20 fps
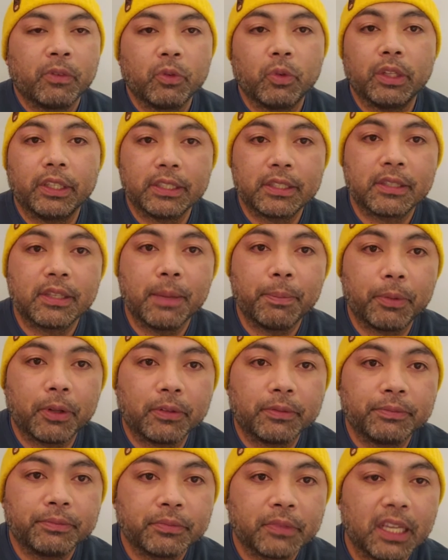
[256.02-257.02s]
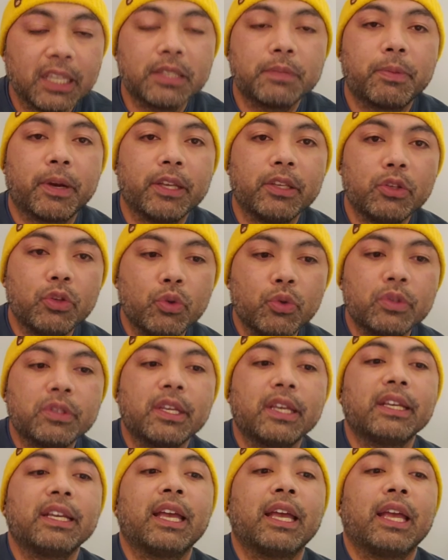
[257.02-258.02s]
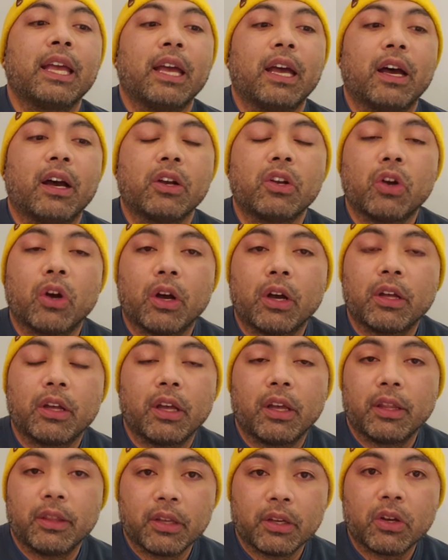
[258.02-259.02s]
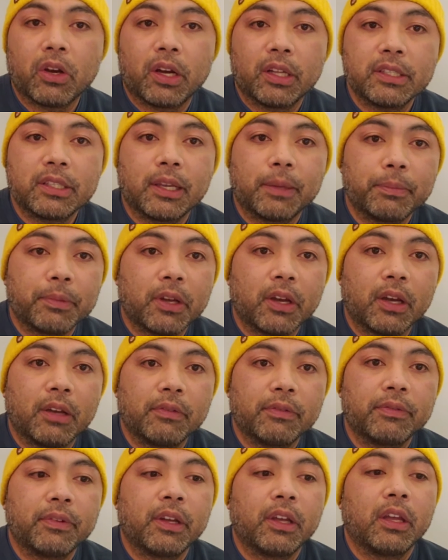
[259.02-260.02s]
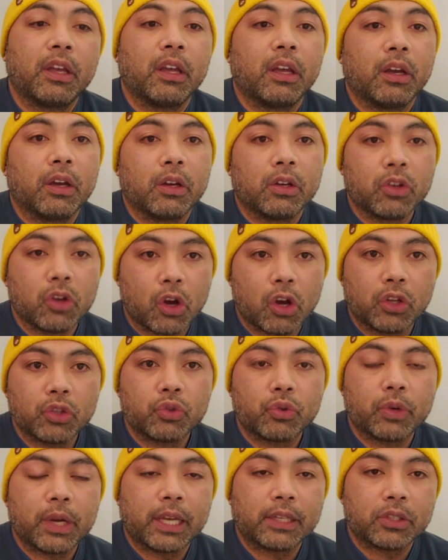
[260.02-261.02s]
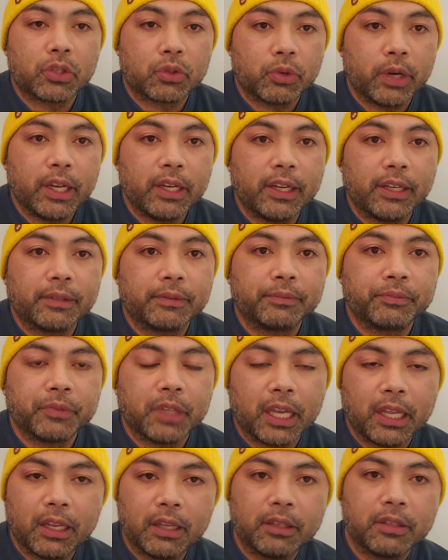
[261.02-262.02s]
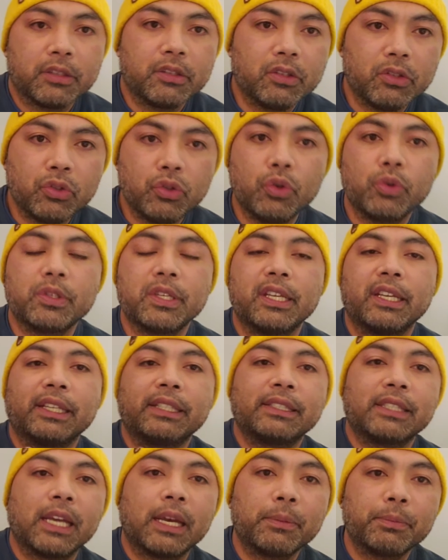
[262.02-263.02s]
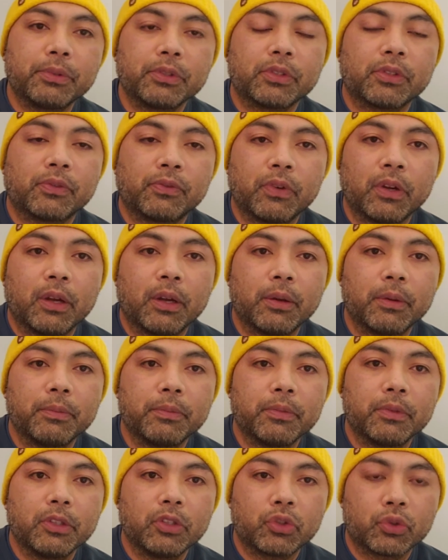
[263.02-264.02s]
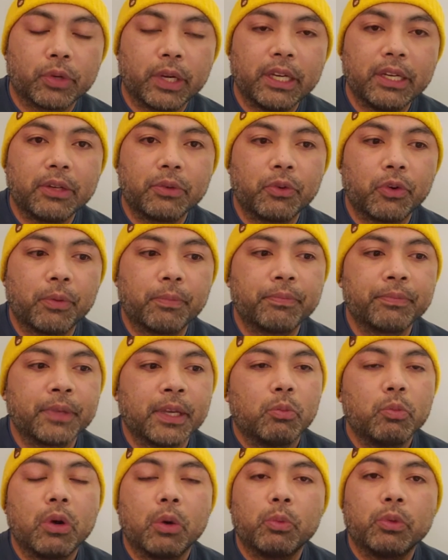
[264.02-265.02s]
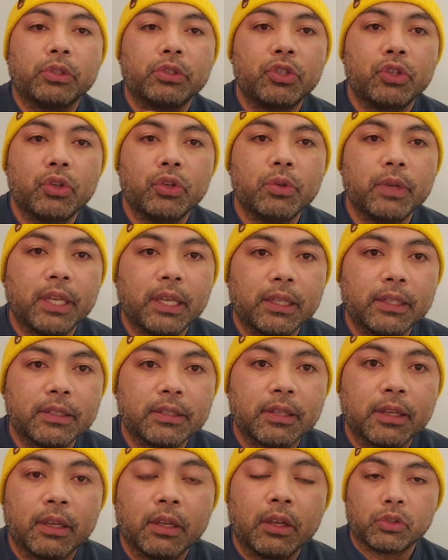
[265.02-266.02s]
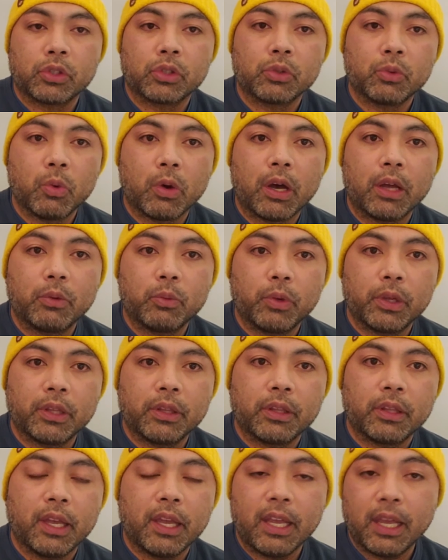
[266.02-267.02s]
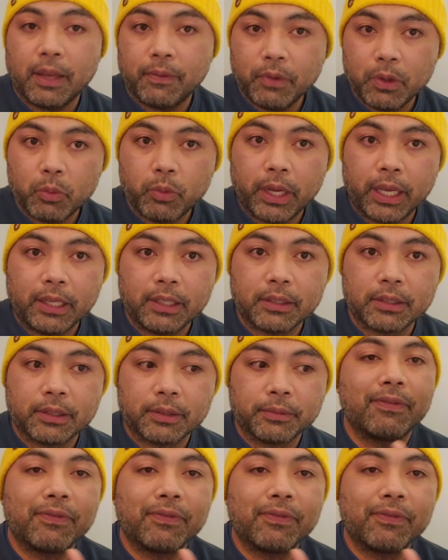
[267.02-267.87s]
Well, it's simple. It's by using the concept of contrast training. And using examples from the training room, what we'll do is squat with a heavy weight.